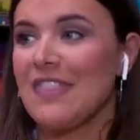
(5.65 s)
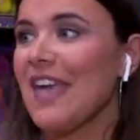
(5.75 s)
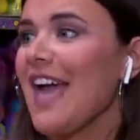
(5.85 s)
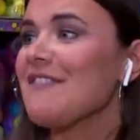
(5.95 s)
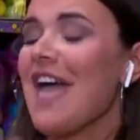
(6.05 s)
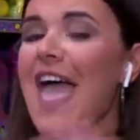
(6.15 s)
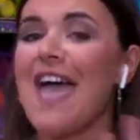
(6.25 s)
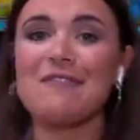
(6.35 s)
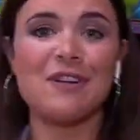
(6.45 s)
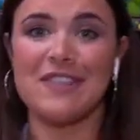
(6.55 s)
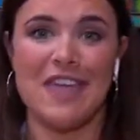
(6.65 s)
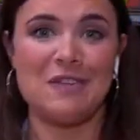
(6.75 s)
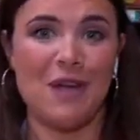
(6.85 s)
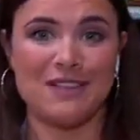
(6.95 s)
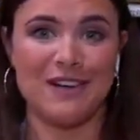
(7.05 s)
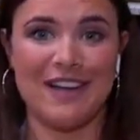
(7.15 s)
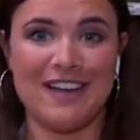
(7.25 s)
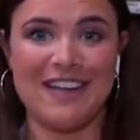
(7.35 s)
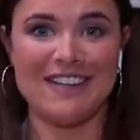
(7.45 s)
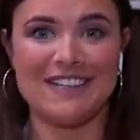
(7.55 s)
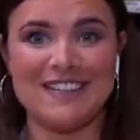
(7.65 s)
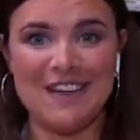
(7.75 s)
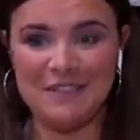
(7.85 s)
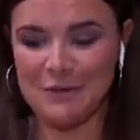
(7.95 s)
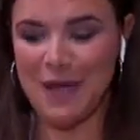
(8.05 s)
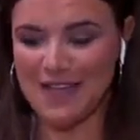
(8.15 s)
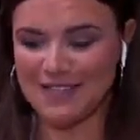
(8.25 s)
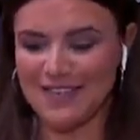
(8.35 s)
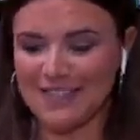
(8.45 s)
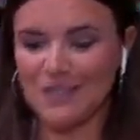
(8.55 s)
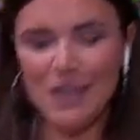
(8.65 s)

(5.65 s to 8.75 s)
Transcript: They have everything you guys are gonna need to stuff your baskets.